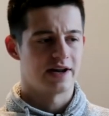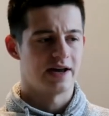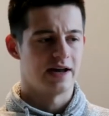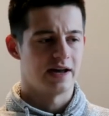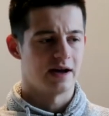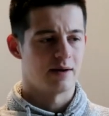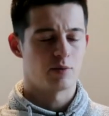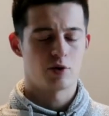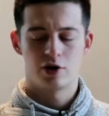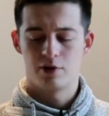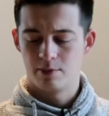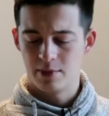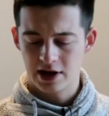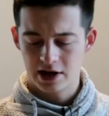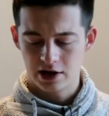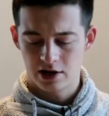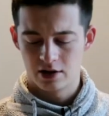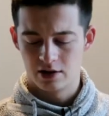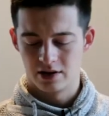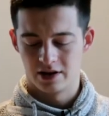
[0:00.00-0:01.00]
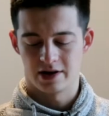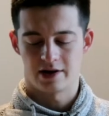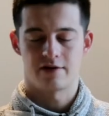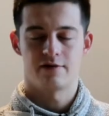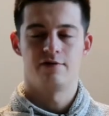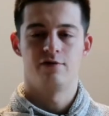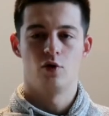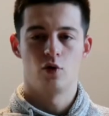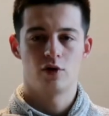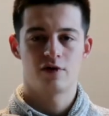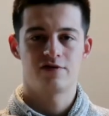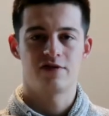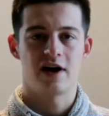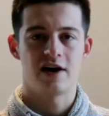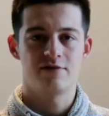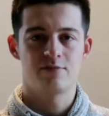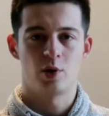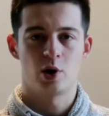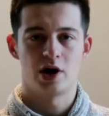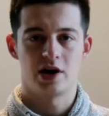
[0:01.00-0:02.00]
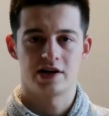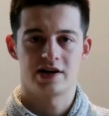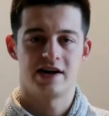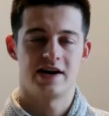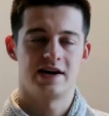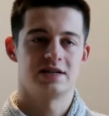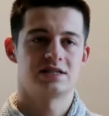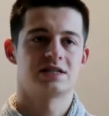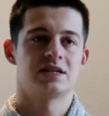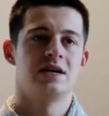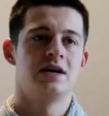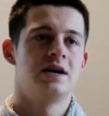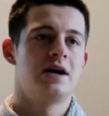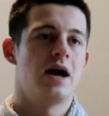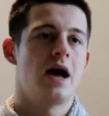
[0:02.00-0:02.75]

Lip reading: hey, I'm going to make like 4 or 5 podcasts.